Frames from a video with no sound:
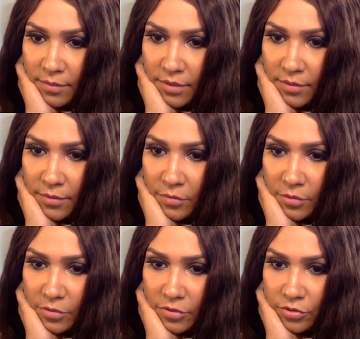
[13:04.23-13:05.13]
maybe more
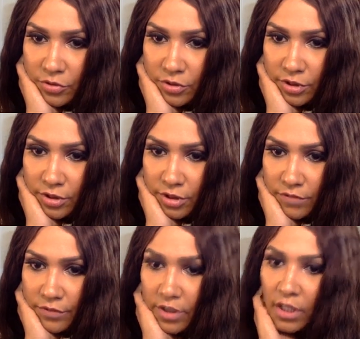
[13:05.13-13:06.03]
mature and
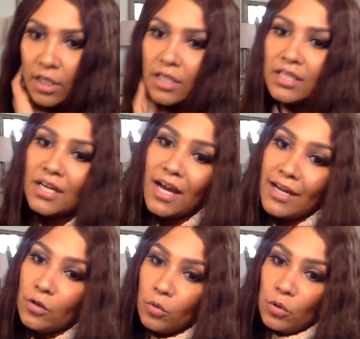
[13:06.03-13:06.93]
confident. Yeah, I
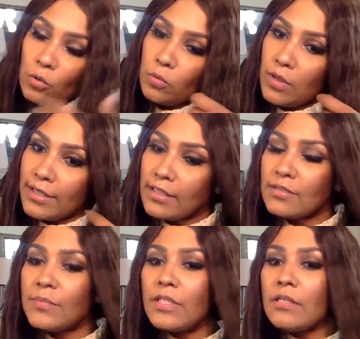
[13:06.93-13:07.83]
grew. Like it's
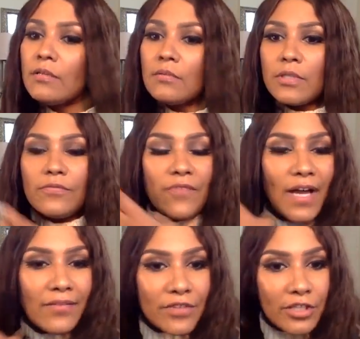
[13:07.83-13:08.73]
been what,
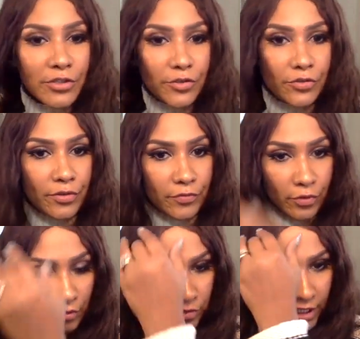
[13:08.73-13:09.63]
5 years? If you
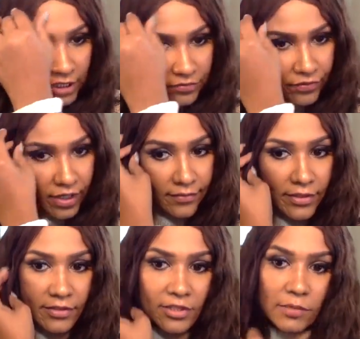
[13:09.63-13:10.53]
don't change in 5
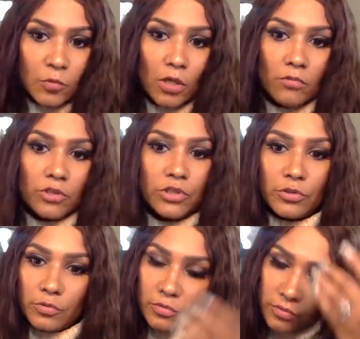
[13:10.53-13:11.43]
years, something wrong with you.